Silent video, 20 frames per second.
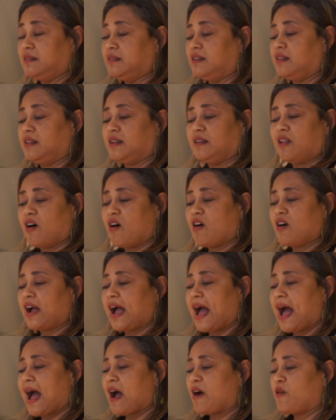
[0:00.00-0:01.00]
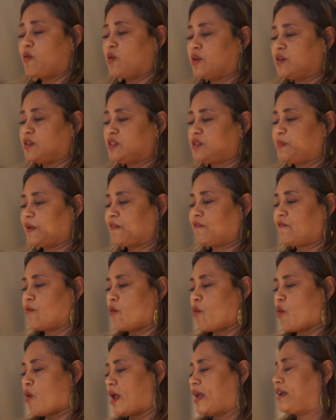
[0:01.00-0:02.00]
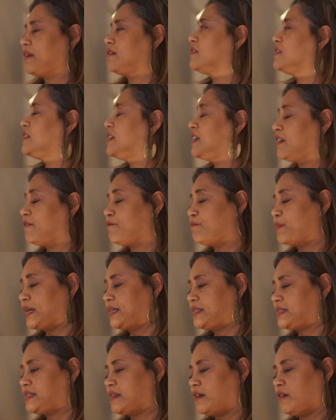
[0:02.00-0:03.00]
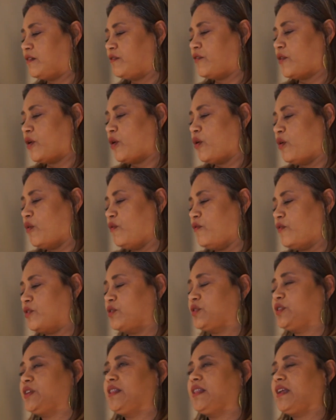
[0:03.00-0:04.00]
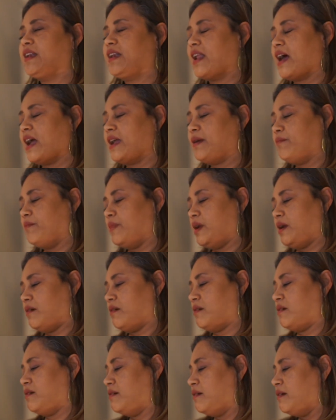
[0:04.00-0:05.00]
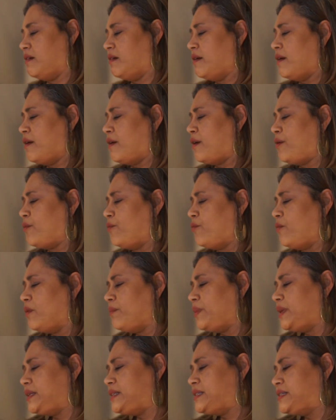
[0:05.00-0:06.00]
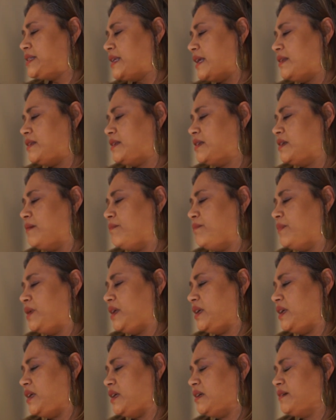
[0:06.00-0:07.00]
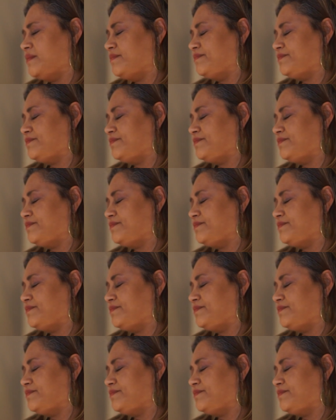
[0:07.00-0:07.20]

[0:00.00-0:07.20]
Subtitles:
In the long hours before I could give myself over to the nightmare, a woman said to me,